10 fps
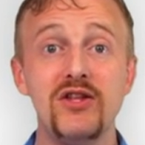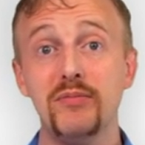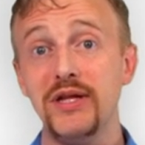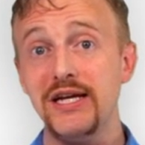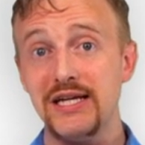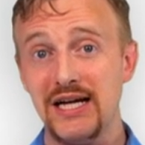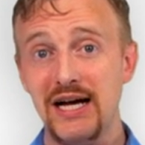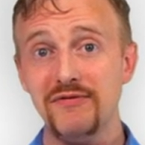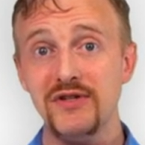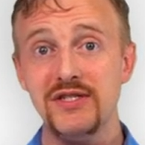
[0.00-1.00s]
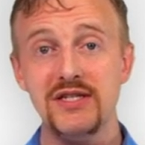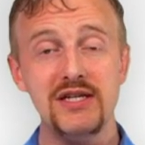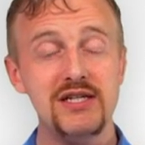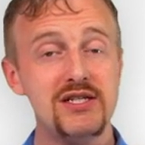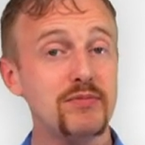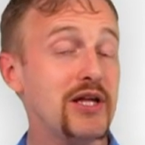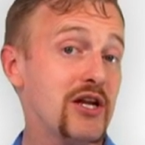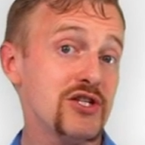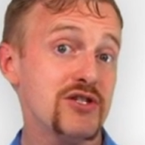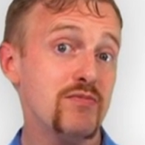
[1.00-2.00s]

They're played at conferences, they're played on